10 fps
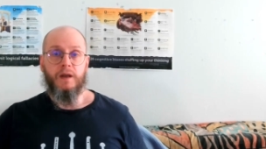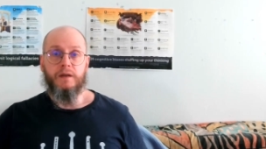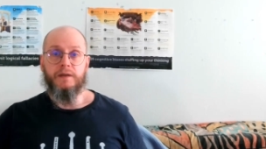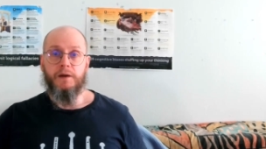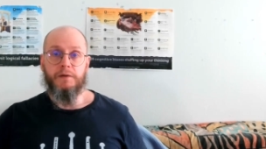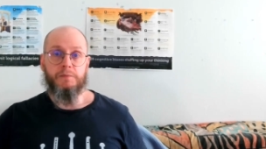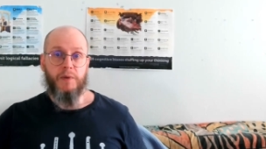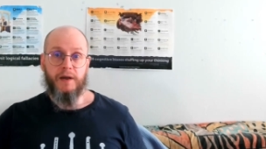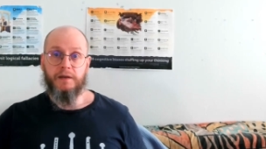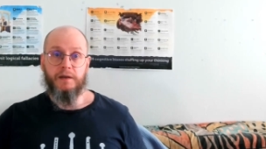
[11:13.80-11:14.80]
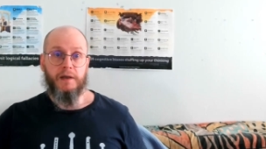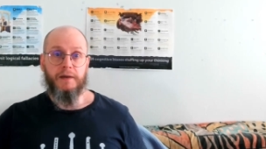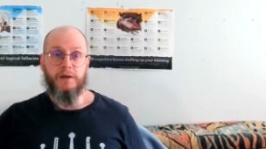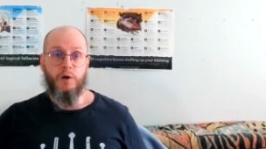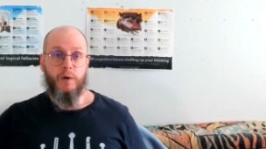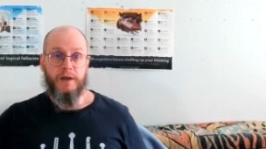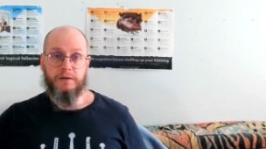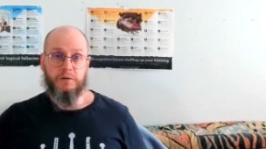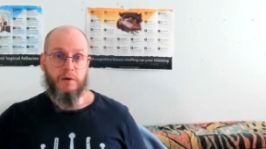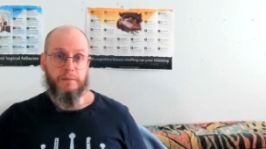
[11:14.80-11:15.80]
There is practically no end
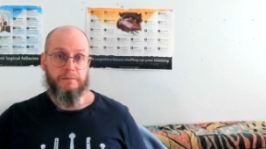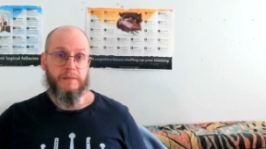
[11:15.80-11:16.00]
to a